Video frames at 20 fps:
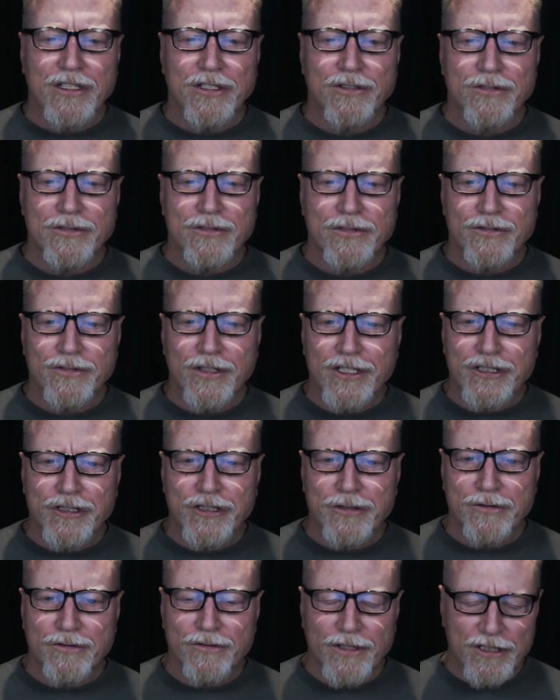the
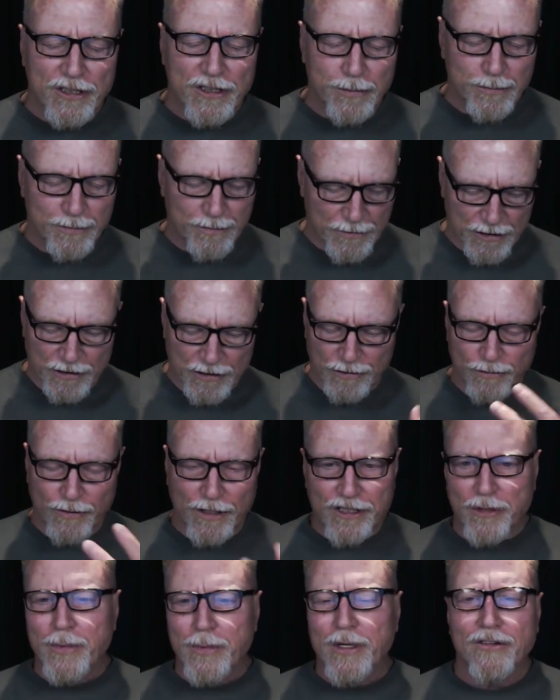
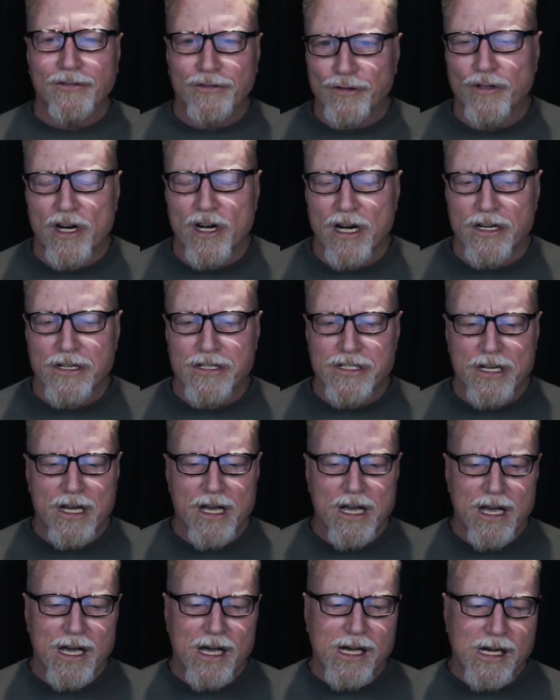regimen of drugs.
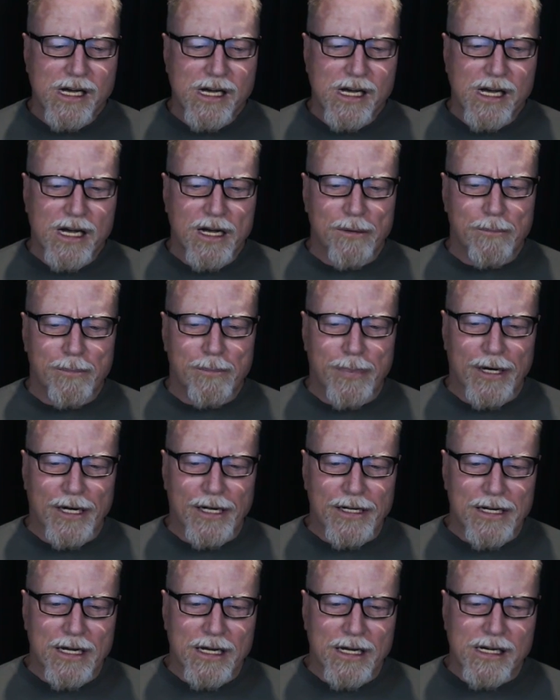
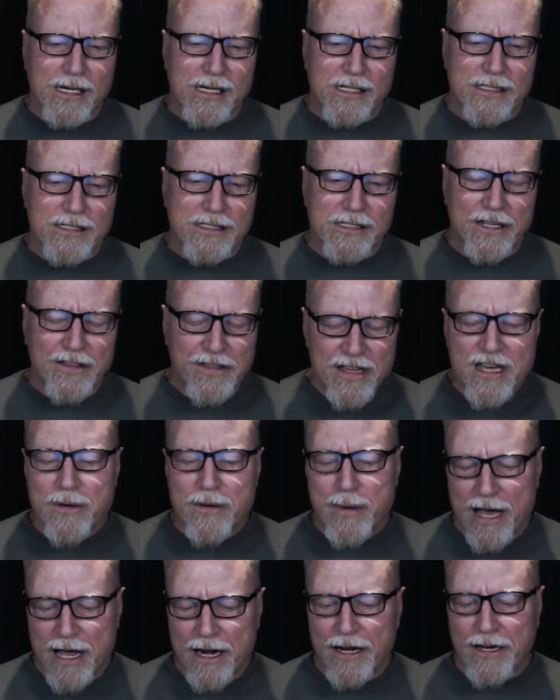But the thing
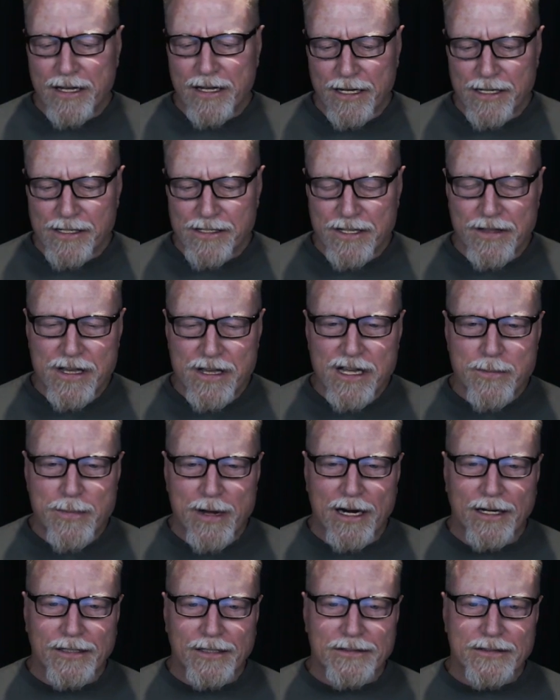about it,
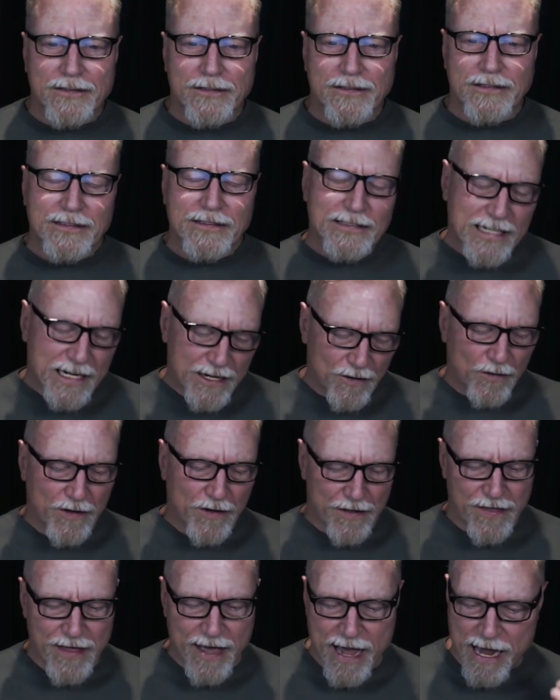not
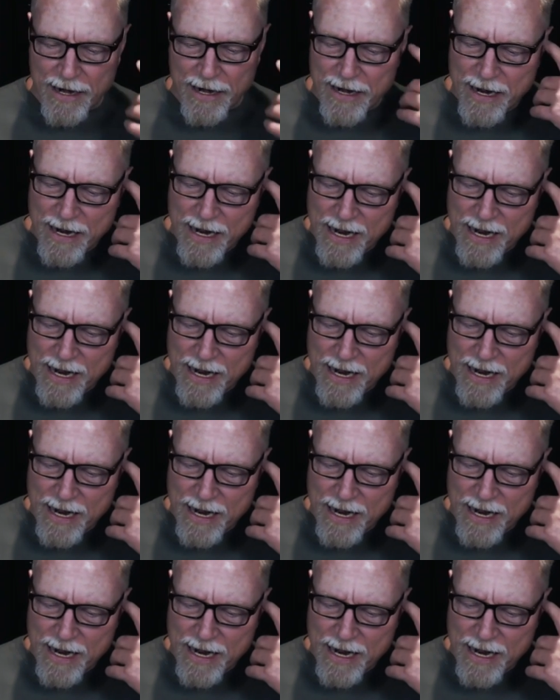only that,